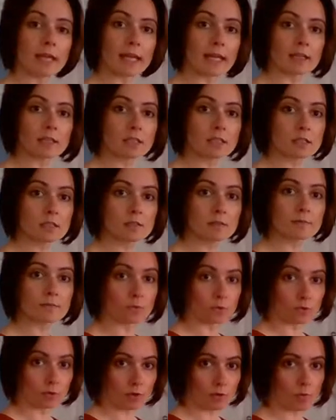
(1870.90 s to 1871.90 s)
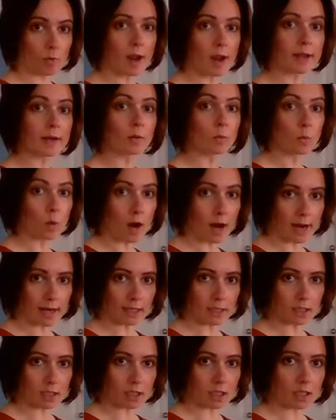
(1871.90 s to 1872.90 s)
this for quite a
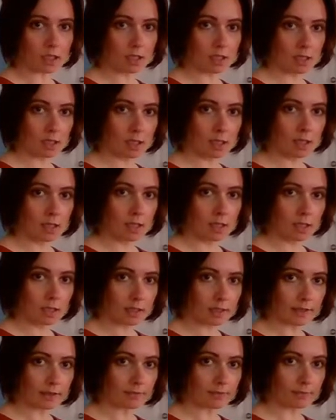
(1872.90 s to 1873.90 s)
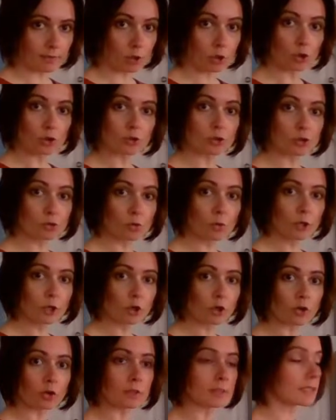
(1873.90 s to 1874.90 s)
while. Like your soy
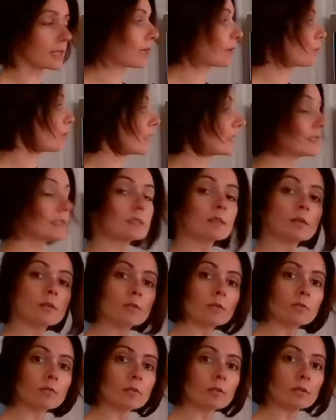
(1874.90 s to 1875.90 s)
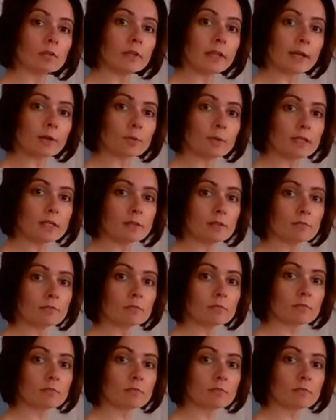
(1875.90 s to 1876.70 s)
curls, like once the liquid